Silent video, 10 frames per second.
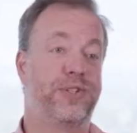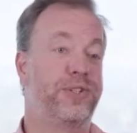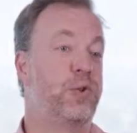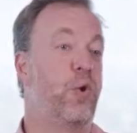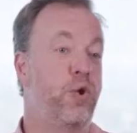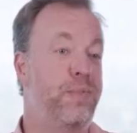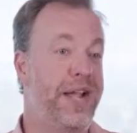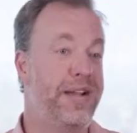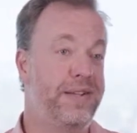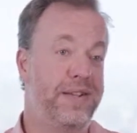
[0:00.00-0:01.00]
which is an
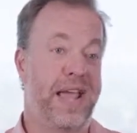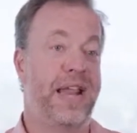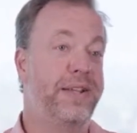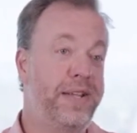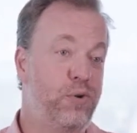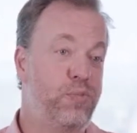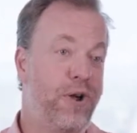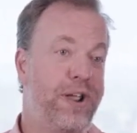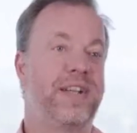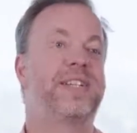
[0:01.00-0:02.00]
automated analytical
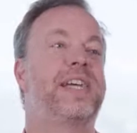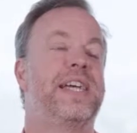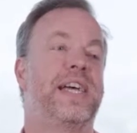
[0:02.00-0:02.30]
product,